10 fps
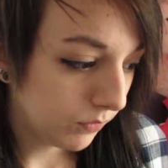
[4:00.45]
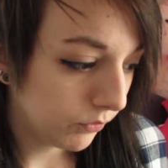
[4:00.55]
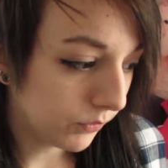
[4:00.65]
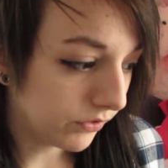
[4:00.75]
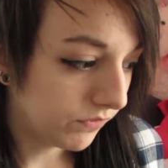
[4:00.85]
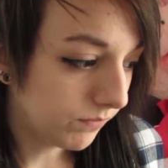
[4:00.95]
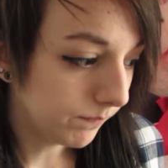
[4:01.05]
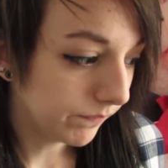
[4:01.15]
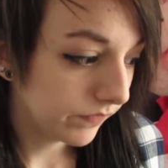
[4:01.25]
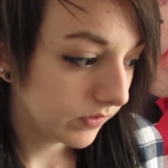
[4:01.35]
who are
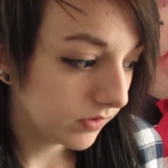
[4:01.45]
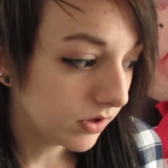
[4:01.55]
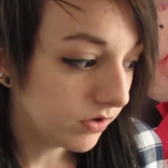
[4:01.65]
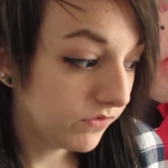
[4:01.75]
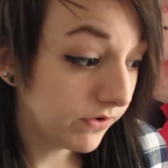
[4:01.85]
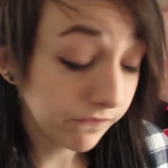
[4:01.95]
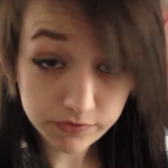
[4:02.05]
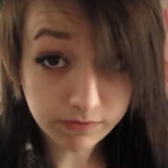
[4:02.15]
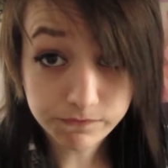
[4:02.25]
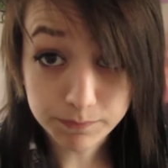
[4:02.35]

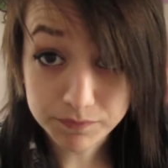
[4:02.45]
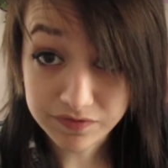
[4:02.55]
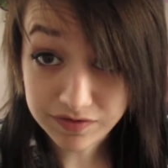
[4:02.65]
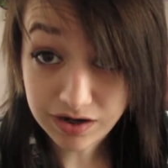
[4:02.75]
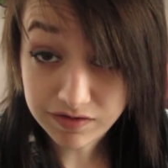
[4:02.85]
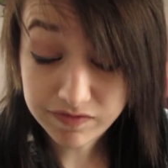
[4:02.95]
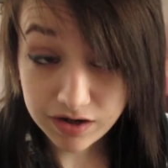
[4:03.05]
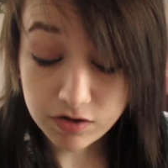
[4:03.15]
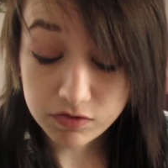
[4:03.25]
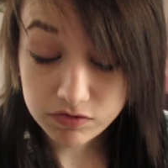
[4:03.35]
different from society's
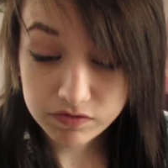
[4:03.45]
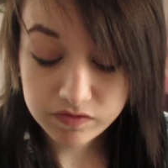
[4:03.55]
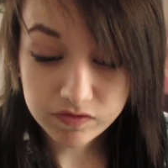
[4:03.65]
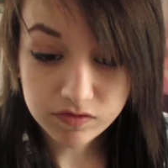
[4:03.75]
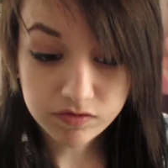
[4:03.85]
standards.